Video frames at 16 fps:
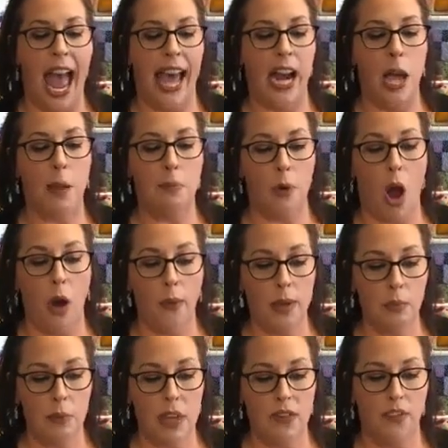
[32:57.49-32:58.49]
And I brought
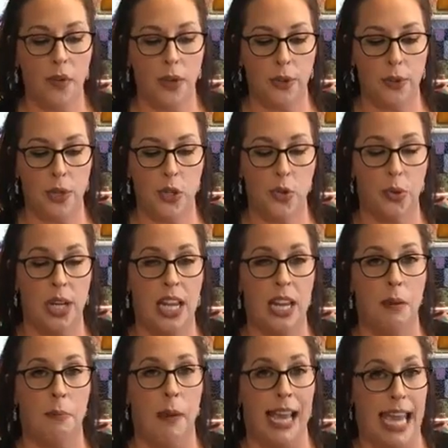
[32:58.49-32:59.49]
with me for the
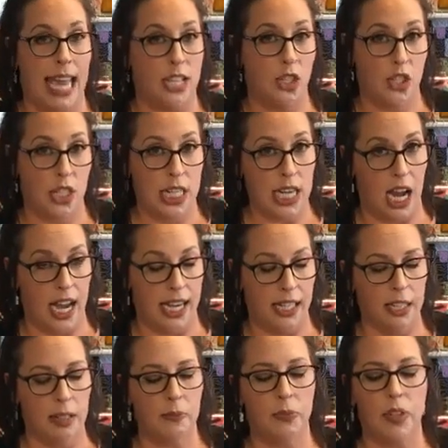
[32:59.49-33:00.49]
retreat my H D
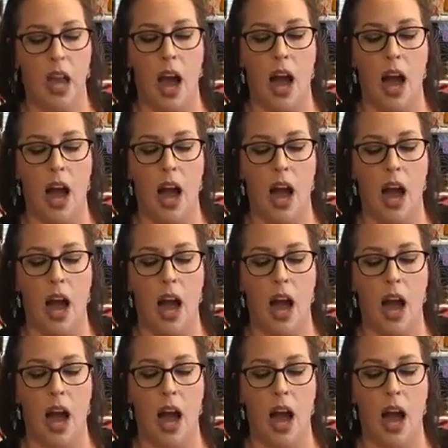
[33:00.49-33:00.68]
nine.